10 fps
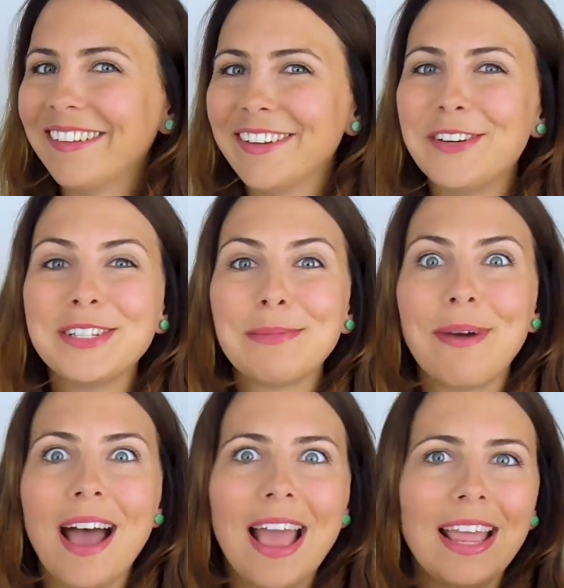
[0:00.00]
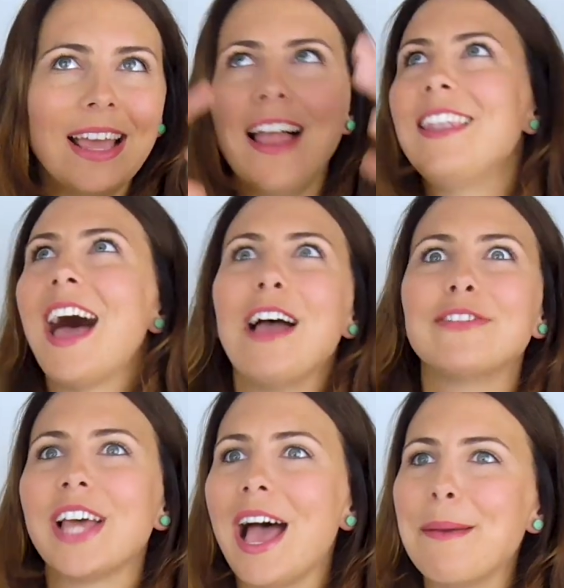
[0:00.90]
caused by a
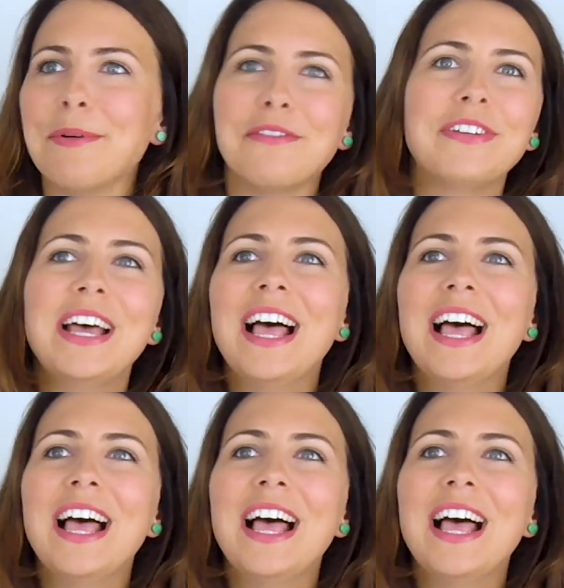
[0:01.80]
lifetime of